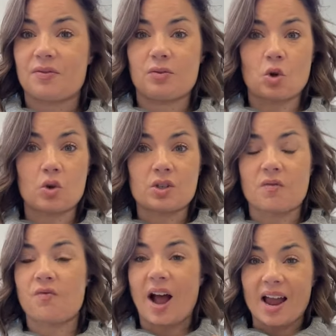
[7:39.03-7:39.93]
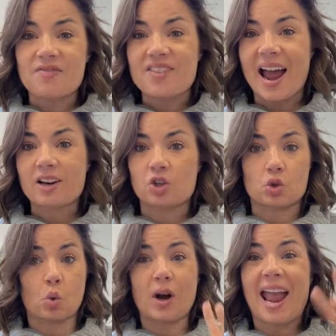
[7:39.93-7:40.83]
those five
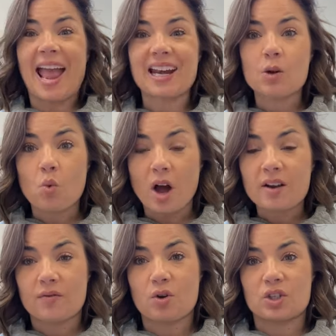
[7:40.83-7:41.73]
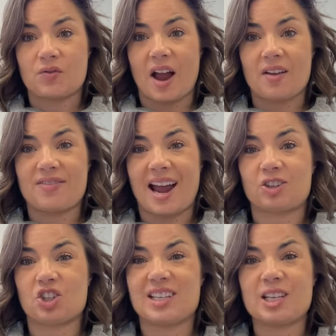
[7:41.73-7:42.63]
factors, or any one of those five
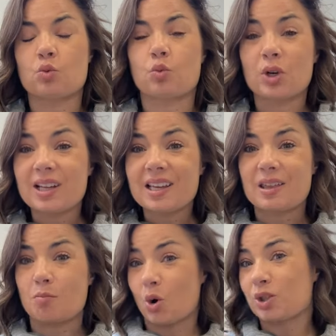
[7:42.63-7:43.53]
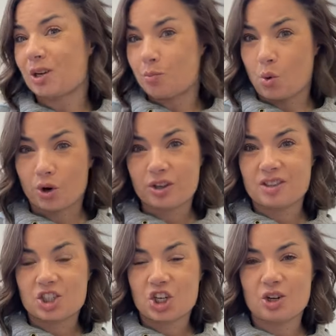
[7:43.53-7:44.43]
factors, is really the most
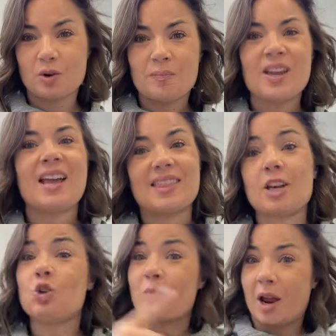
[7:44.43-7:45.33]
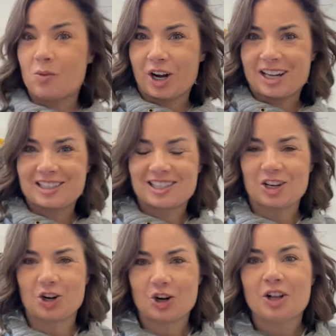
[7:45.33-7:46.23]
important to you, then you might want to
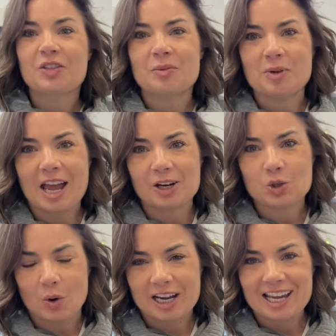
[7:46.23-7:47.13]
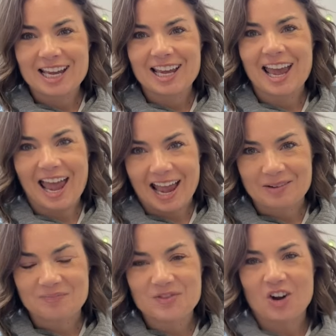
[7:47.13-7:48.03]
consider the BN-20A.
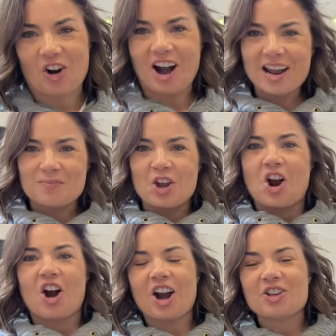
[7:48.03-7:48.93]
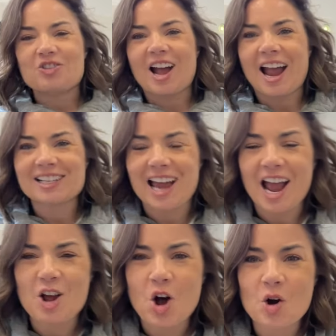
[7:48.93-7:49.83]
All right, you guys,
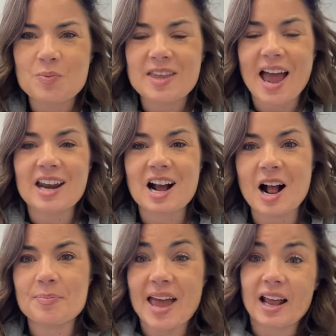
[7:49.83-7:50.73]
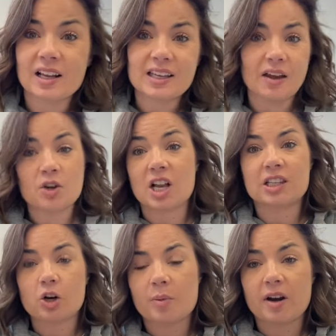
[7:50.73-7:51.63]
I hope that that gave you a
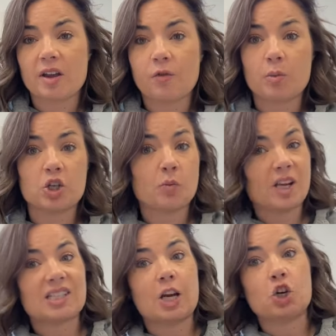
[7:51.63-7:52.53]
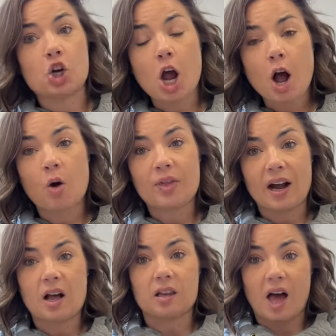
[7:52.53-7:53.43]
little bit of information, because I know that
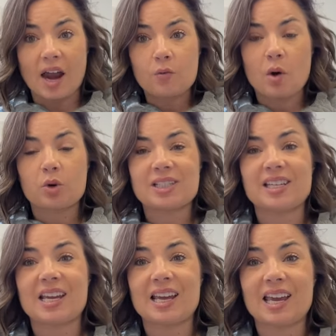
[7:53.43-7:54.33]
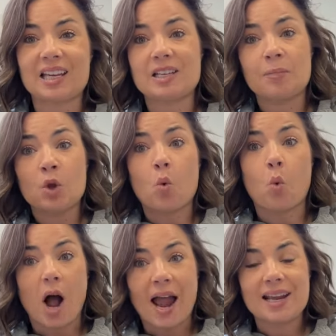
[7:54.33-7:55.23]
a lot of what we're seeing is,
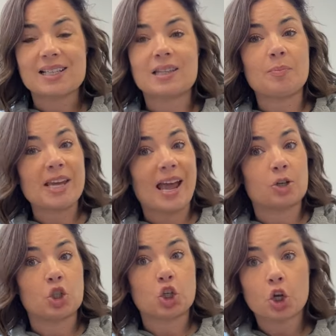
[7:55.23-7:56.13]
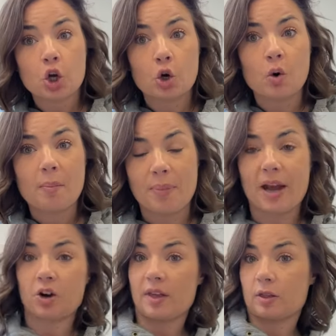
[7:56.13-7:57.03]
why is the BN-20
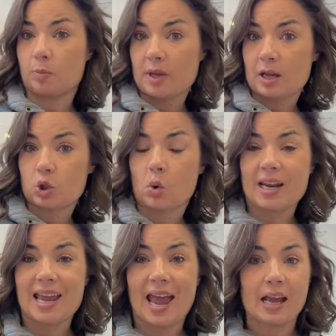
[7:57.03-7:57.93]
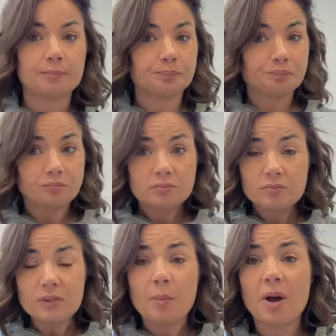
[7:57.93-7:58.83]
better than the BN-20A?
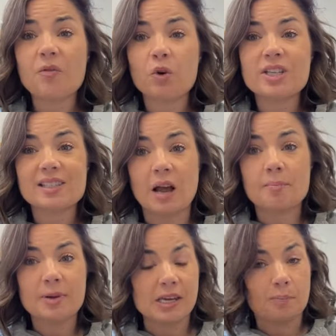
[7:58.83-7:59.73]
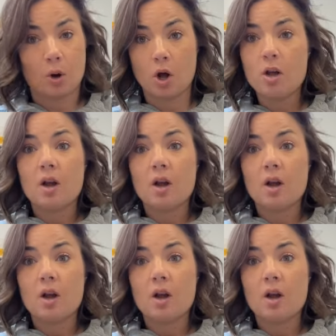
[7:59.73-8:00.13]
But for some people,